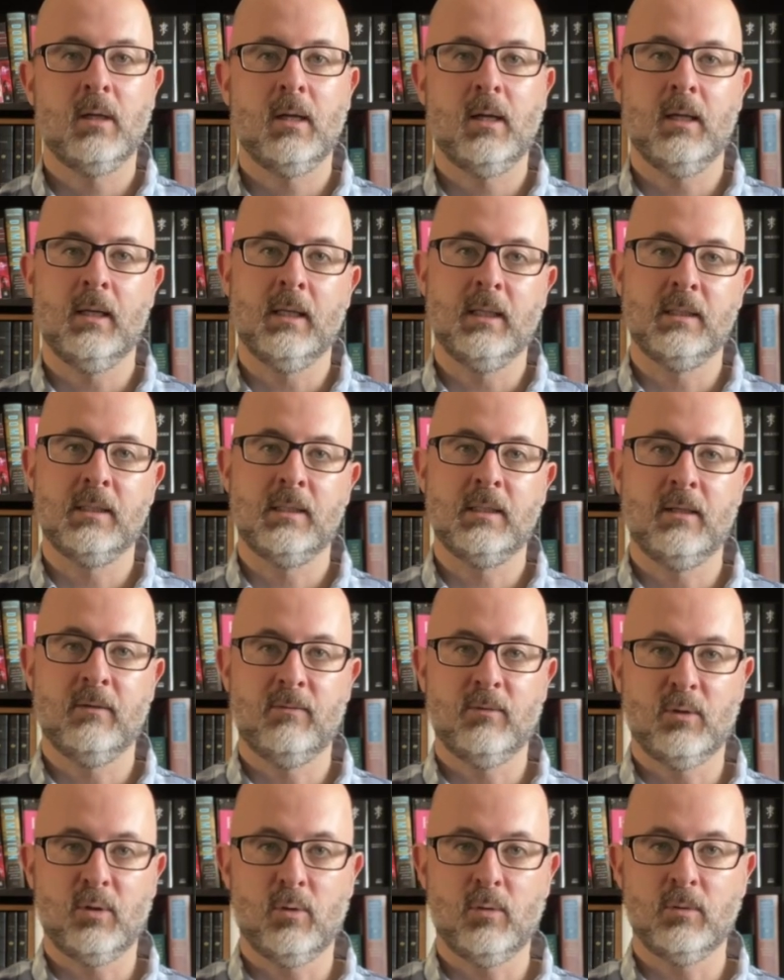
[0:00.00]
against
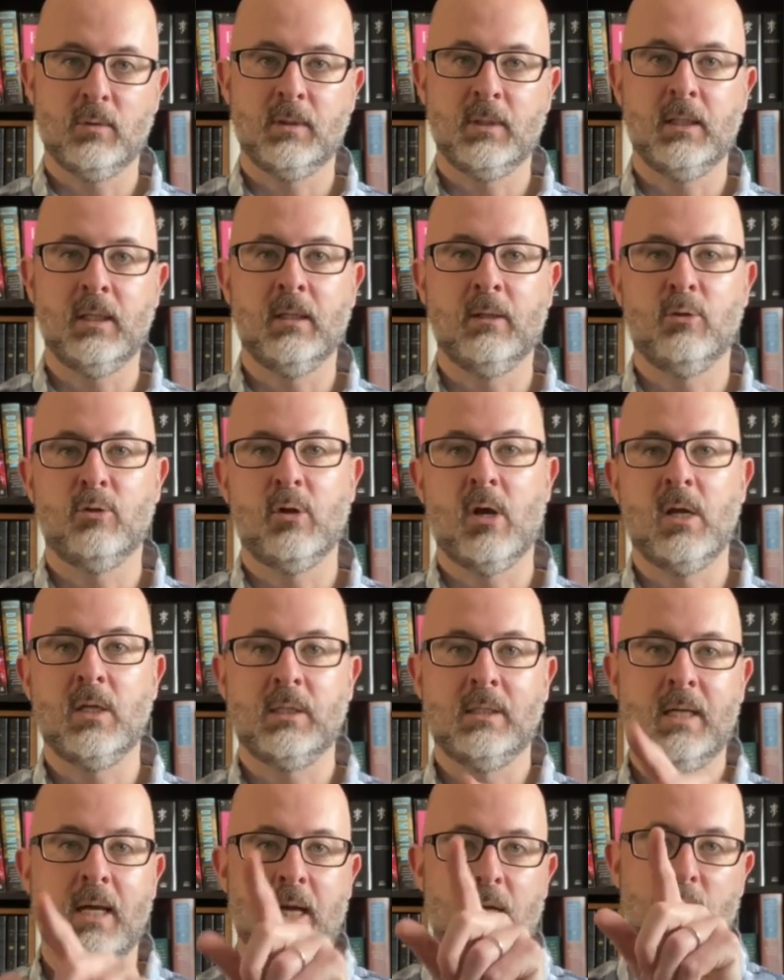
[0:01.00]
difficulty and draws
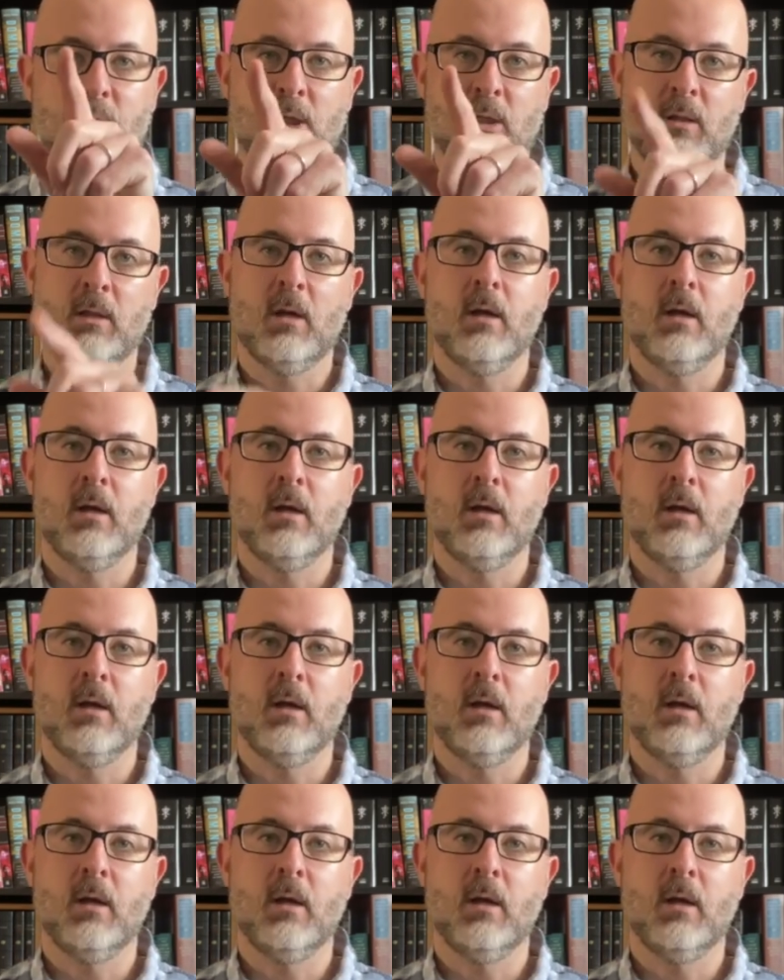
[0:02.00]
an action